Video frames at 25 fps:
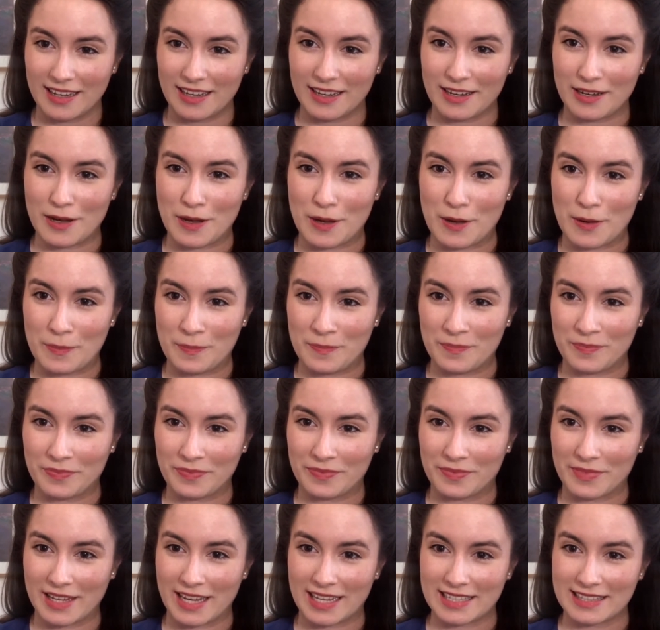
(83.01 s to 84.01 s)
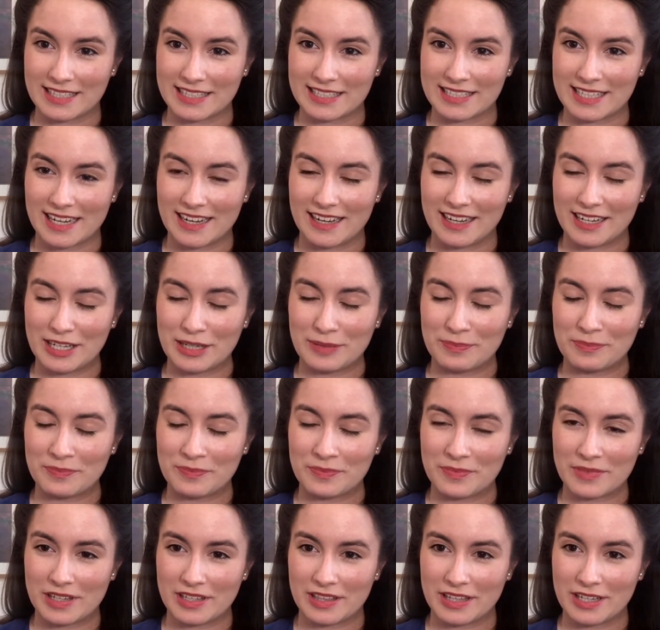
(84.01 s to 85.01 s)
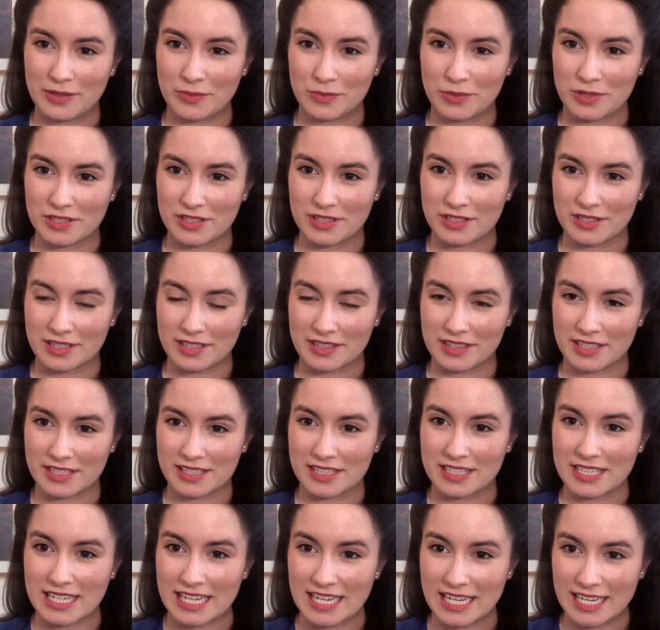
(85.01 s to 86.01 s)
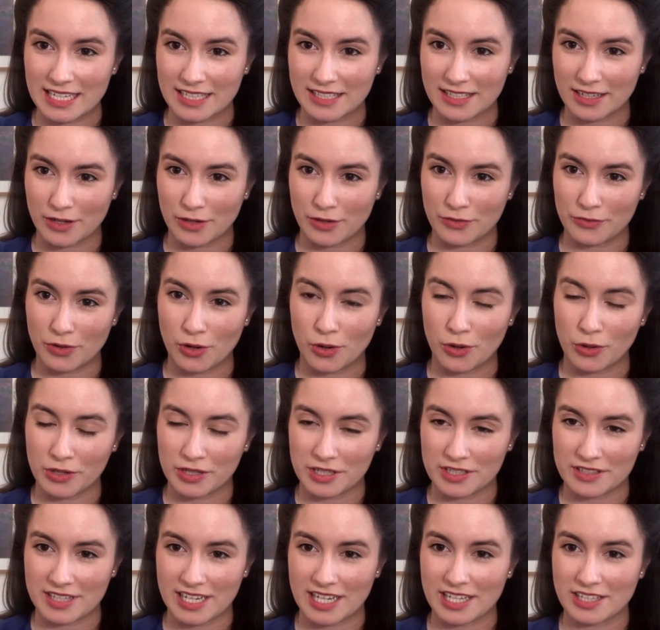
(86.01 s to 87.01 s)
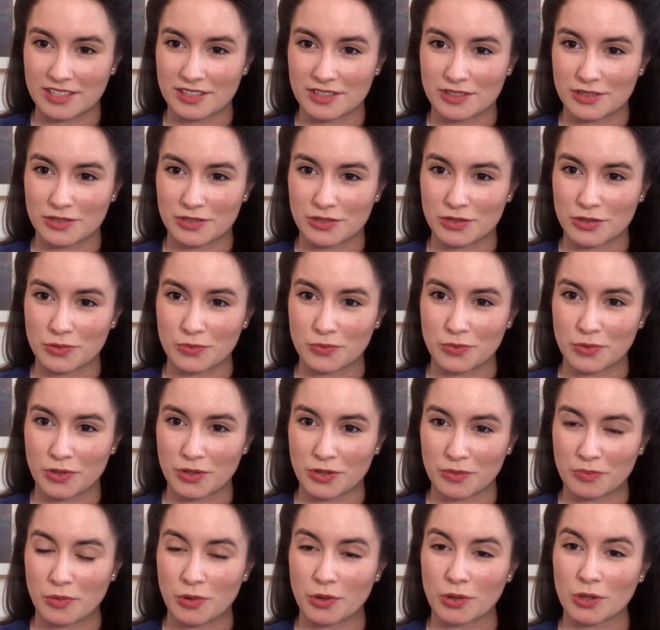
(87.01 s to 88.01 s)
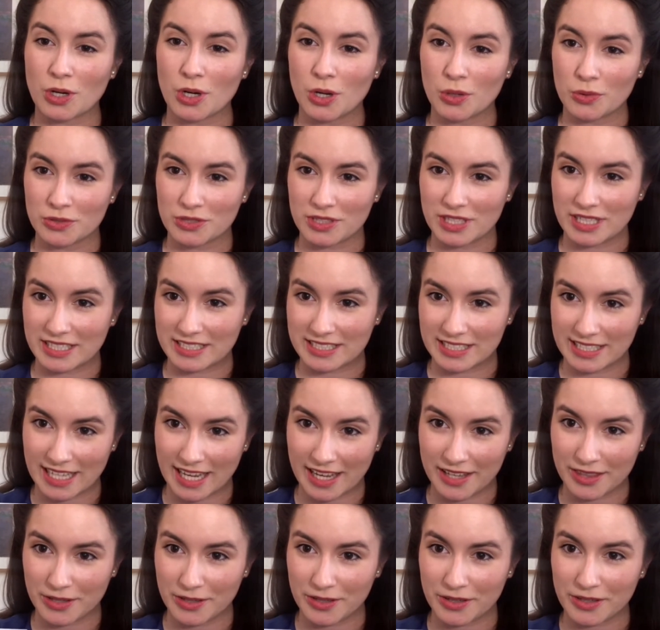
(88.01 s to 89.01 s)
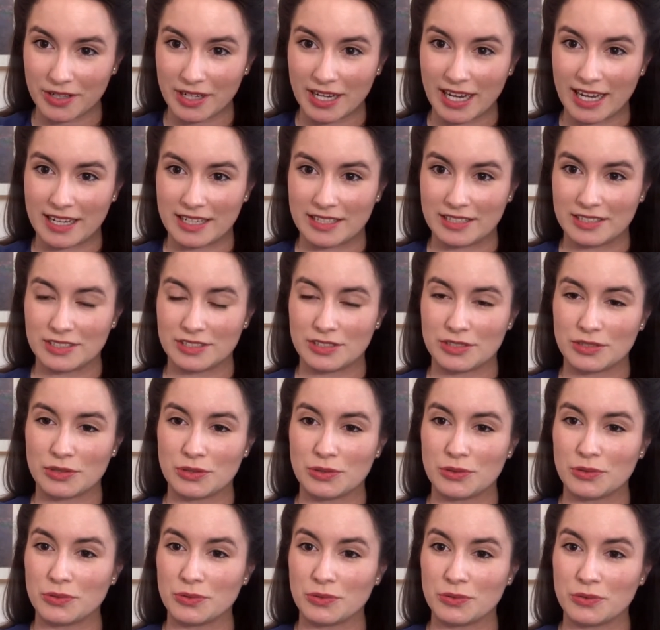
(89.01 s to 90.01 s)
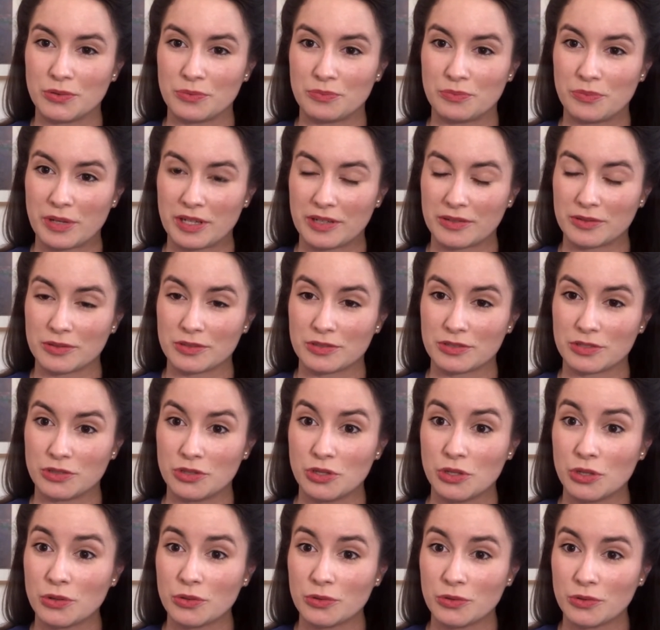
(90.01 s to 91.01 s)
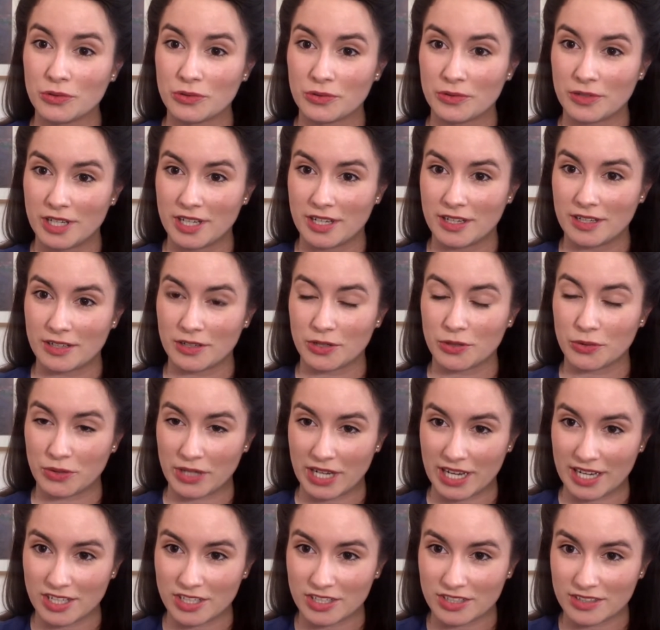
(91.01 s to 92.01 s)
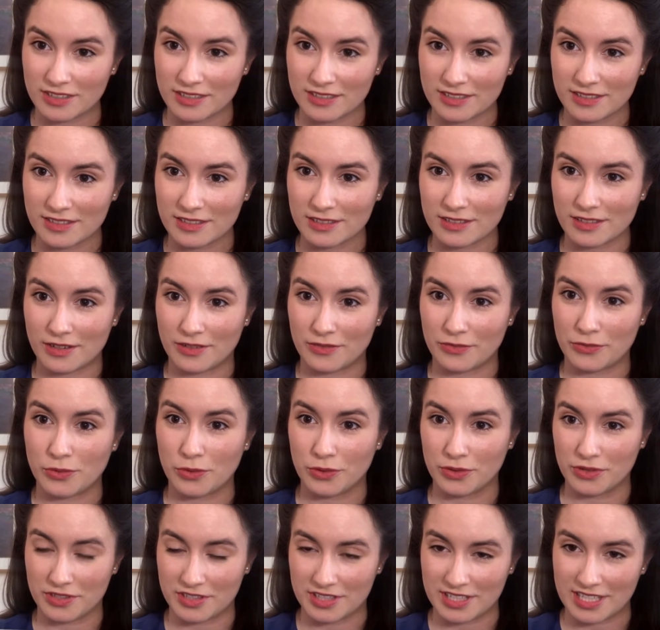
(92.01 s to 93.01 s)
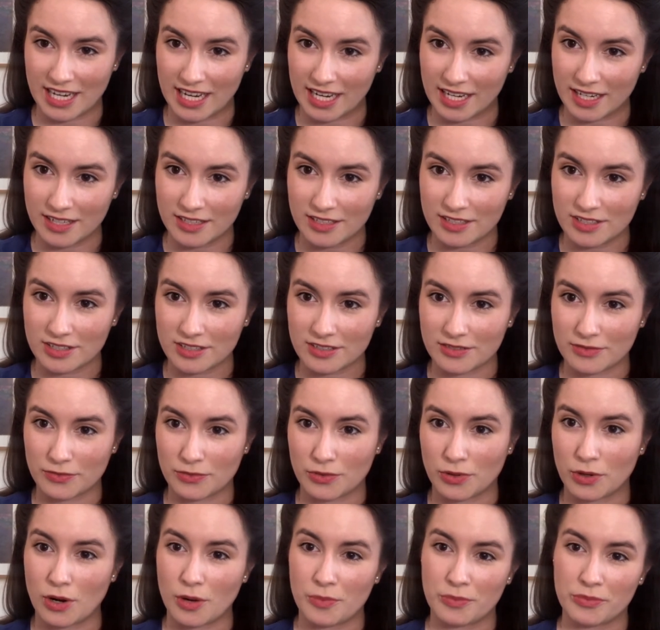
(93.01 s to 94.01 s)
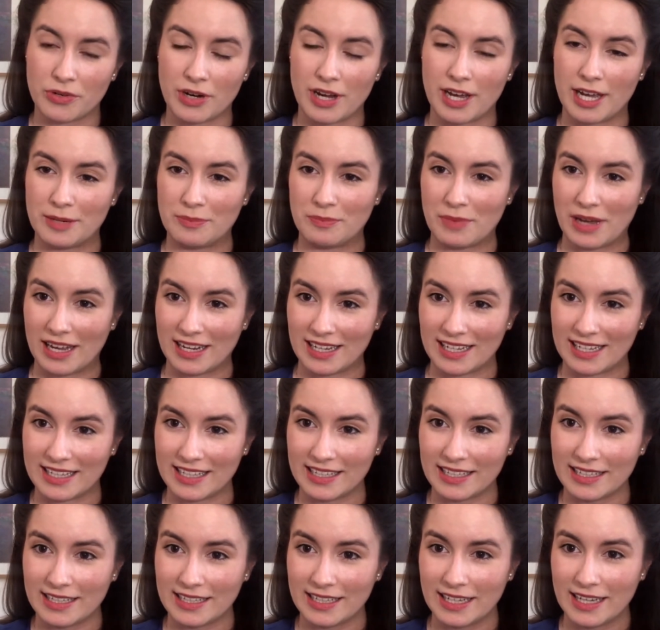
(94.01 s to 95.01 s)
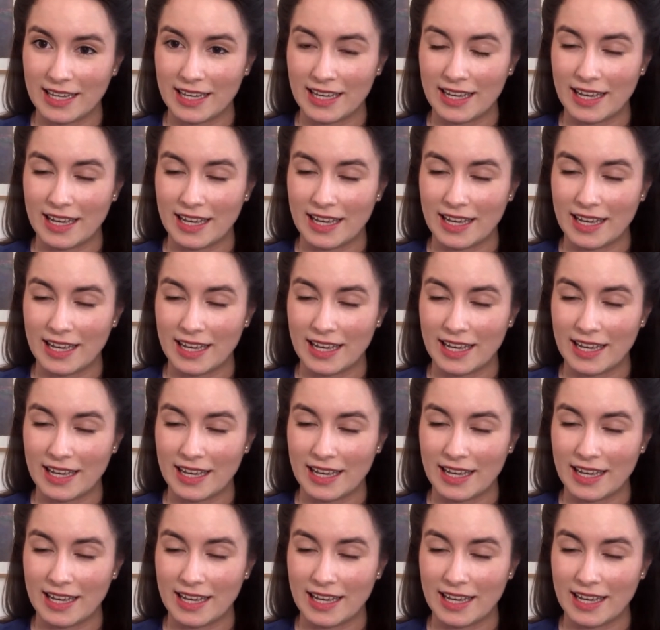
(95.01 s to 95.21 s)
At the time, there was this need of organizations to work more closely together and to build new creations for the stage, for opera and ballet,